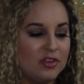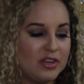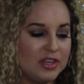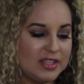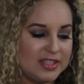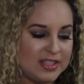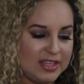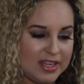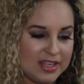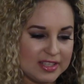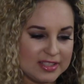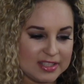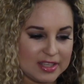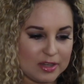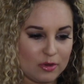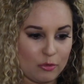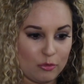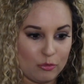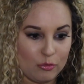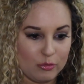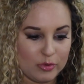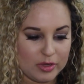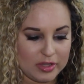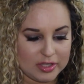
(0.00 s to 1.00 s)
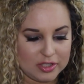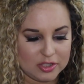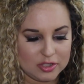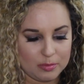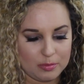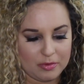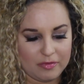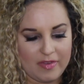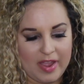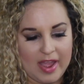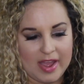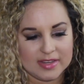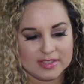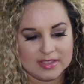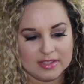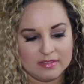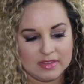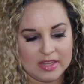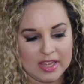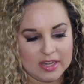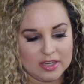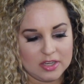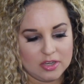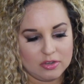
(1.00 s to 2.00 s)
you can see, it's like really super fast.
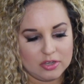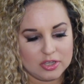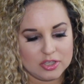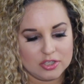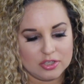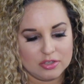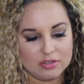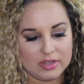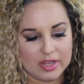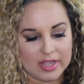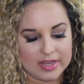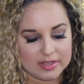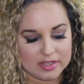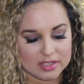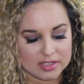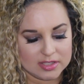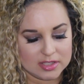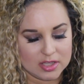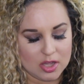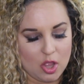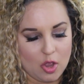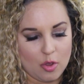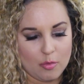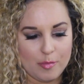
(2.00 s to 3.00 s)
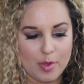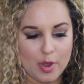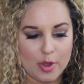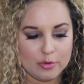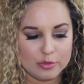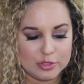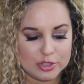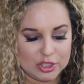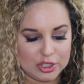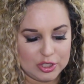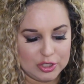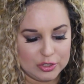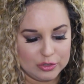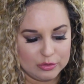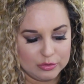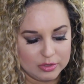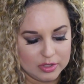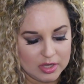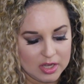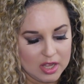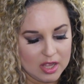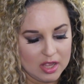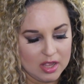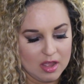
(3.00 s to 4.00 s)
And then you could do like the slow-mo too.
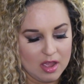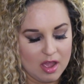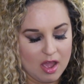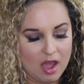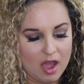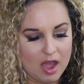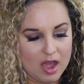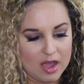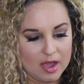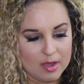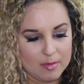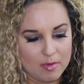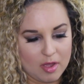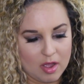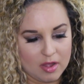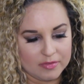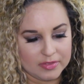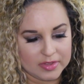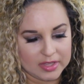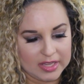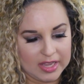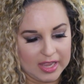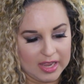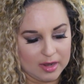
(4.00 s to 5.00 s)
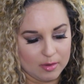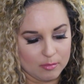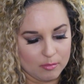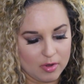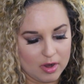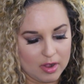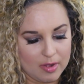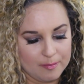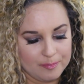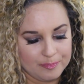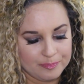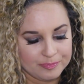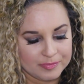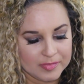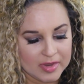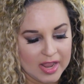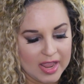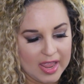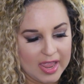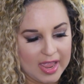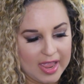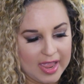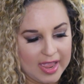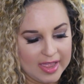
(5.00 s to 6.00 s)
On the camera,
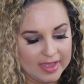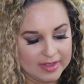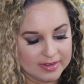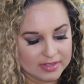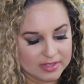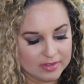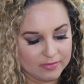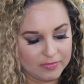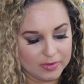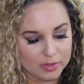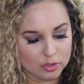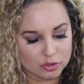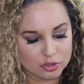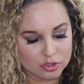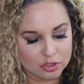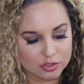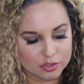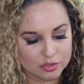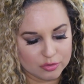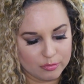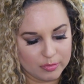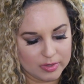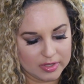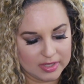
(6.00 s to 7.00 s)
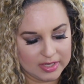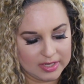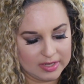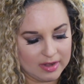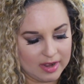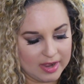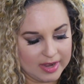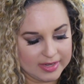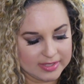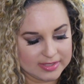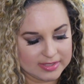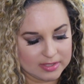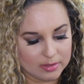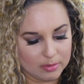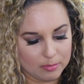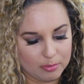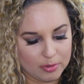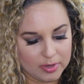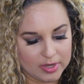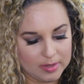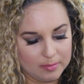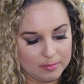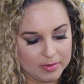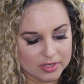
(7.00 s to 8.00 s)
and the filters are really nice. They're
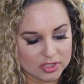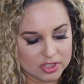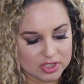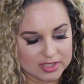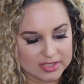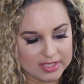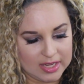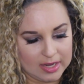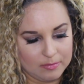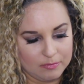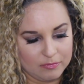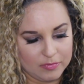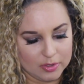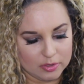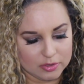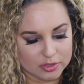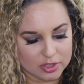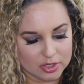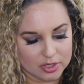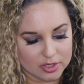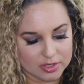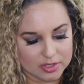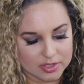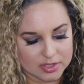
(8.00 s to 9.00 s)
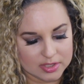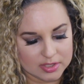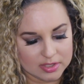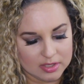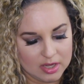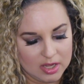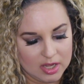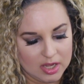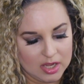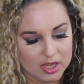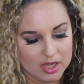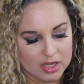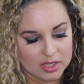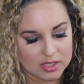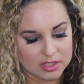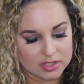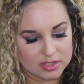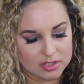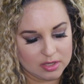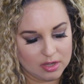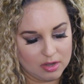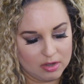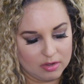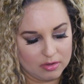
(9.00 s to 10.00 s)
pretty much the same filters.
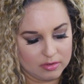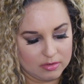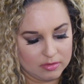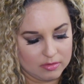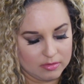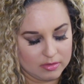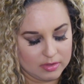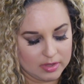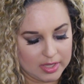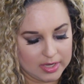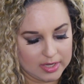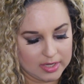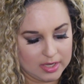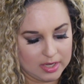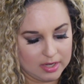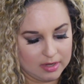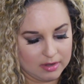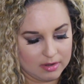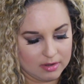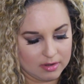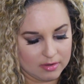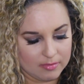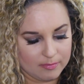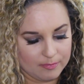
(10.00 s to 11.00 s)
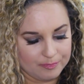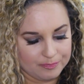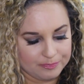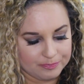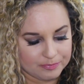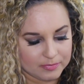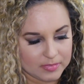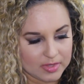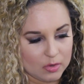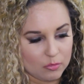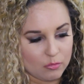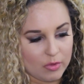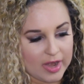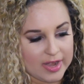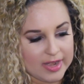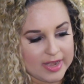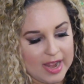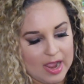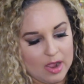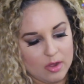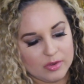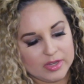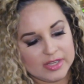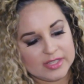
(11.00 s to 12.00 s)
So like here, right
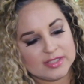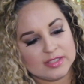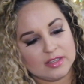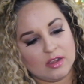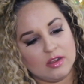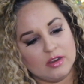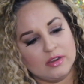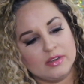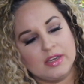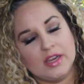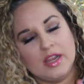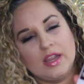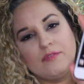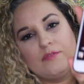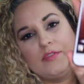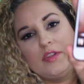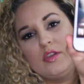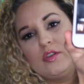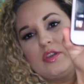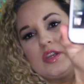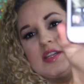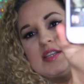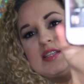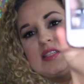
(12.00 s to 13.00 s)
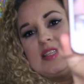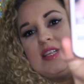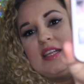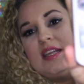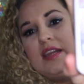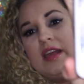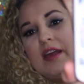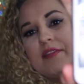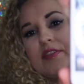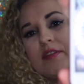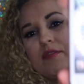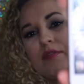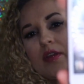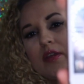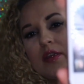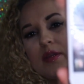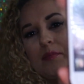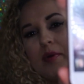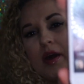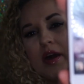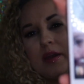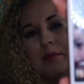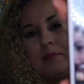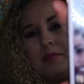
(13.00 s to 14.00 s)
now it's on, if you can see at the very
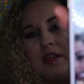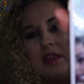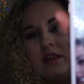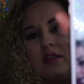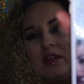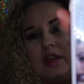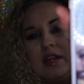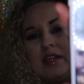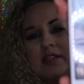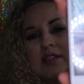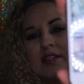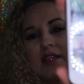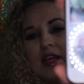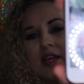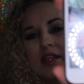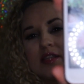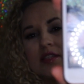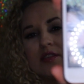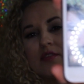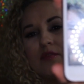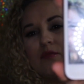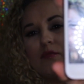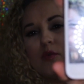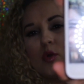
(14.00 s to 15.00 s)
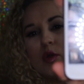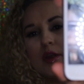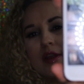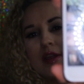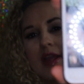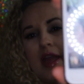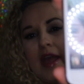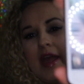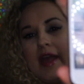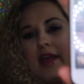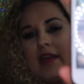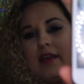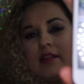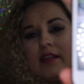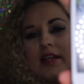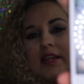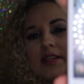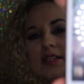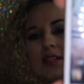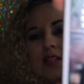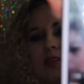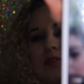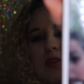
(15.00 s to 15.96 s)
bottom here, it says 4K. Let's see